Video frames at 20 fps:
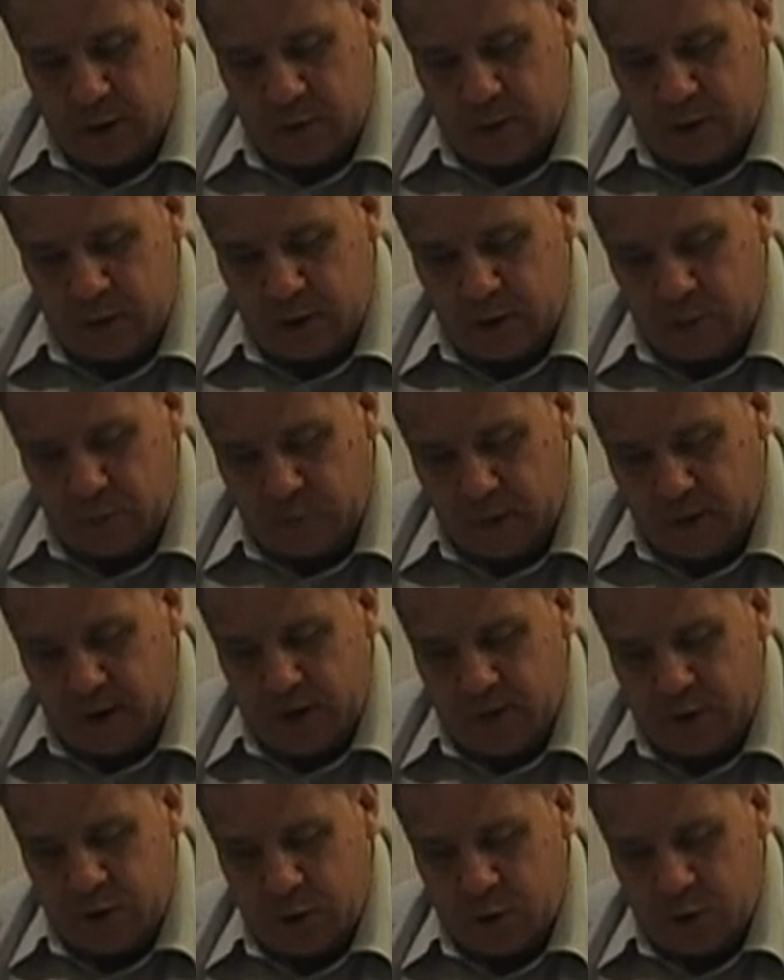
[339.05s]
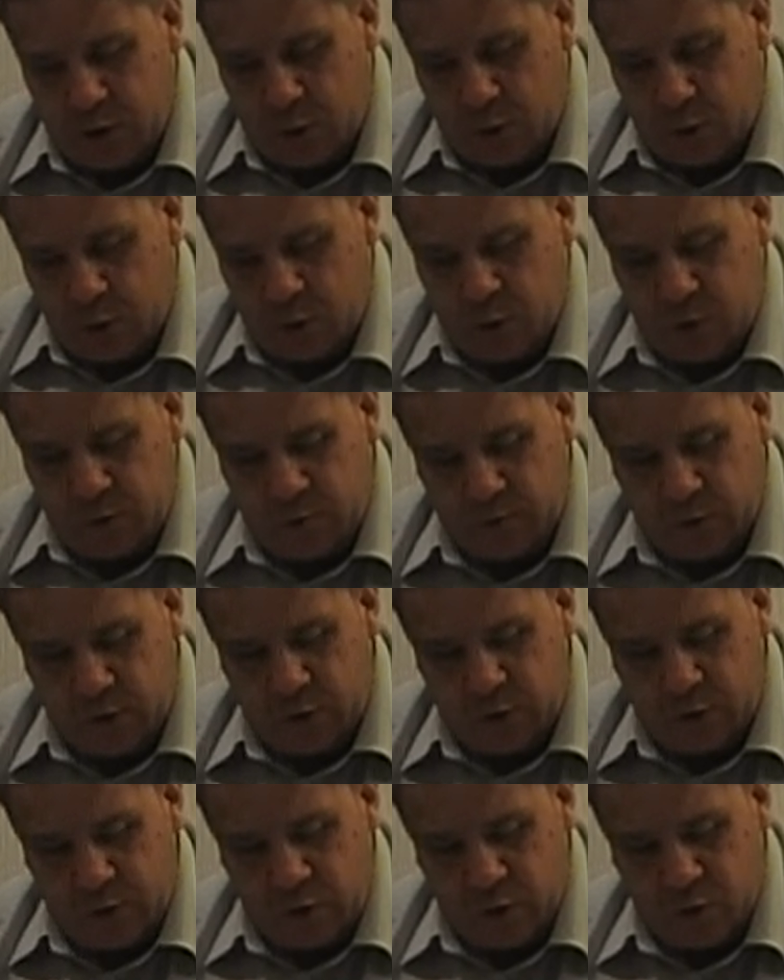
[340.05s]
the companions and those who
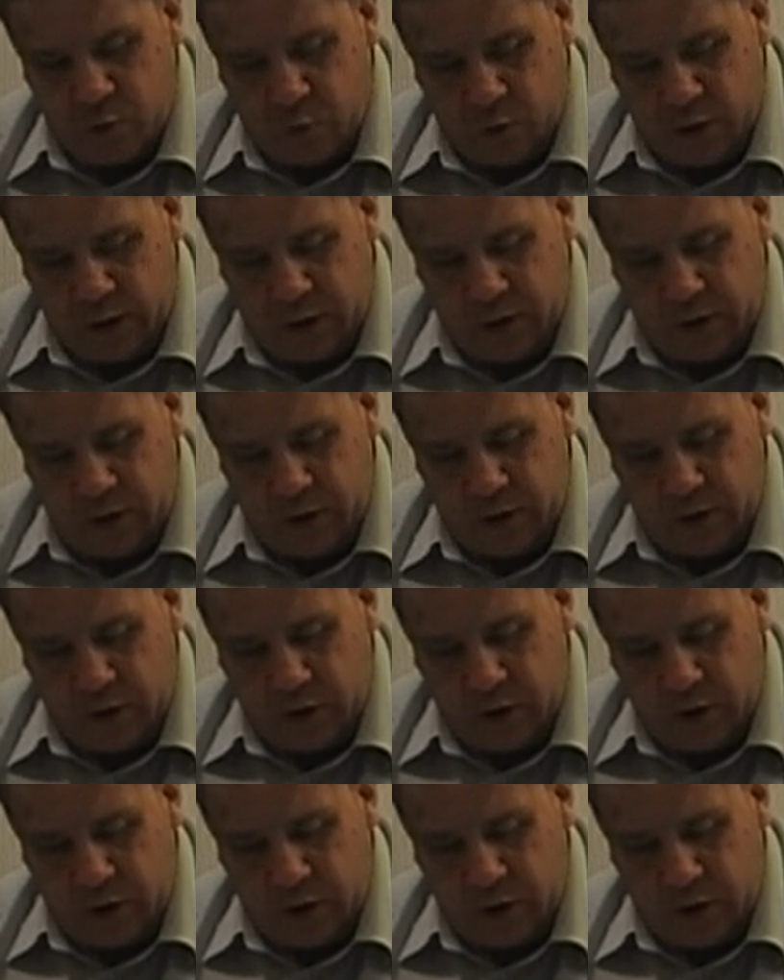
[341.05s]
followed their way.